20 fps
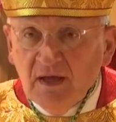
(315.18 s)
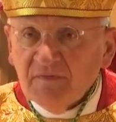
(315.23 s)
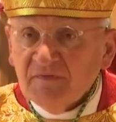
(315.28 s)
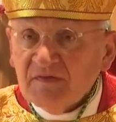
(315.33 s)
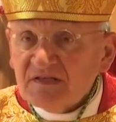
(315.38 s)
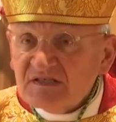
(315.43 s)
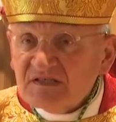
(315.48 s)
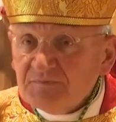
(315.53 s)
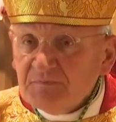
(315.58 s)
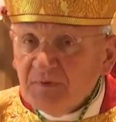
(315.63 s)
the
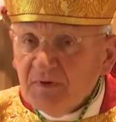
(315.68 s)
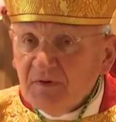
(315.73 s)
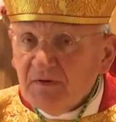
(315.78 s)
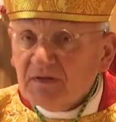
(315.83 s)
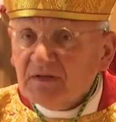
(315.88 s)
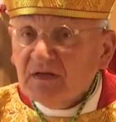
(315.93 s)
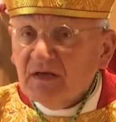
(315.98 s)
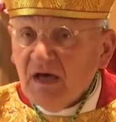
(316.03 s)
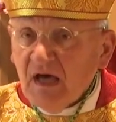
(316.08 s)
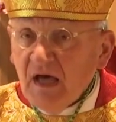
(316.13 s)

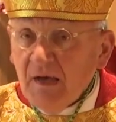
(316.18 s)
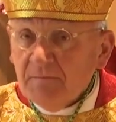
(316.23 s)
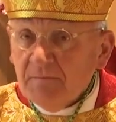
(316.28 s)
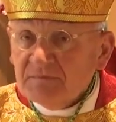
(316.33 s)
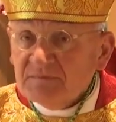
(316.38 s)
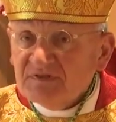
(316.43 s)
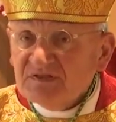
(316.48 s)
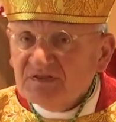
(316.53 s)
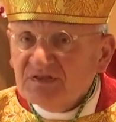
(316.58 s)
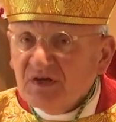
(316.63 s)
Spirit
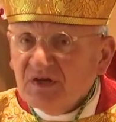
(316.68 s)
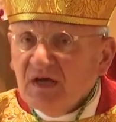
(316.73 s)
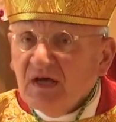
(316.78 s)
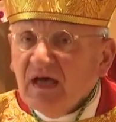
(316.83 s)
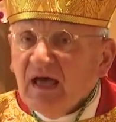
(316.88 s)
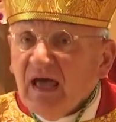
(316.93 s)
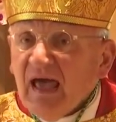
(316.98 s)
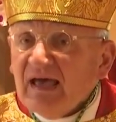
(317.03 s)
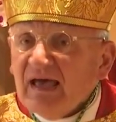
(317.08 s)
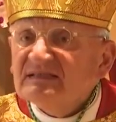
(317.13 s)
comes
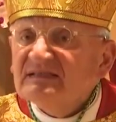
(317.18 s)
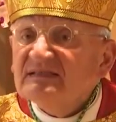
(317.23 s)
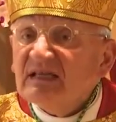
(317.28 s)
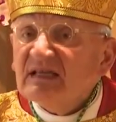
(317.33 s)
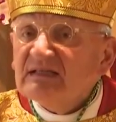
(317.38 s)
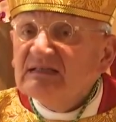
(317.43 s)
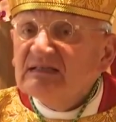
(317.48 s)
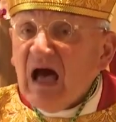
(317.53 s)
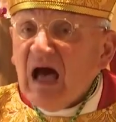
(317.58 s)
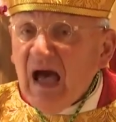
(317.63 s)
as the
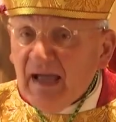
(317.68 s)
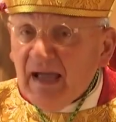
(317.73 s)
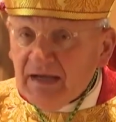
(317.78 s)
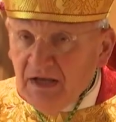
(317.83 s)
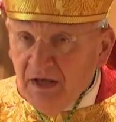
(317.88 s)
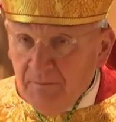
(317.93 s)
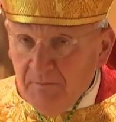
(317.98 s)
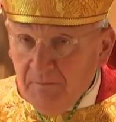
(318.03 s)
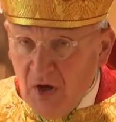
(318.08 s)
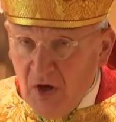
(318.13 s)

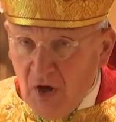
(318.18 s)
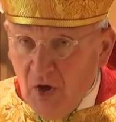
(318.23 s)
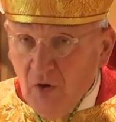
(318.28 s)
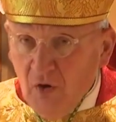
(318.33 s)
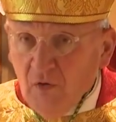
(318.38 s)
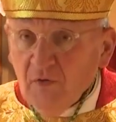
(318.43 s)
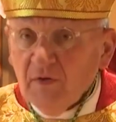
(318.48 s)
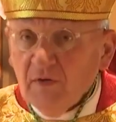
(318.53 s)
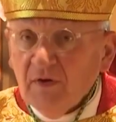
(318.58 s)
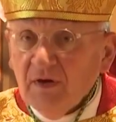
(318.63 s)

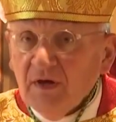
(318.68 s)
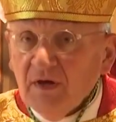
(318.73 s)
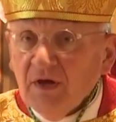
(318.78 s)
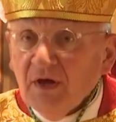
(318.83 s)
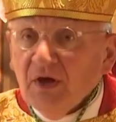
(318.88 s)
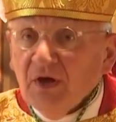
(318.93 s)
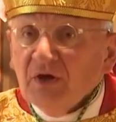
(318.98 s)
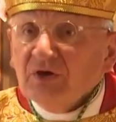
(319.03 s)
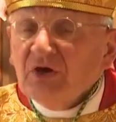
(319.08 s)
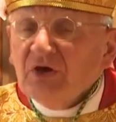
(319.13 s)
dynamo,
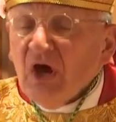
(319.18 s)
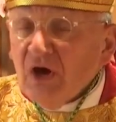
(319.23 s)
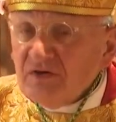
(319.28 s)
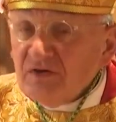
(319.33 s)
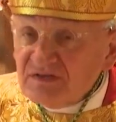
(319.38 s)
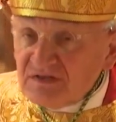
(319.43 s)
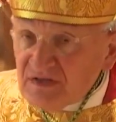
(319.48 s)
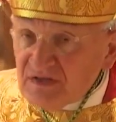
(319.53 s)
goes to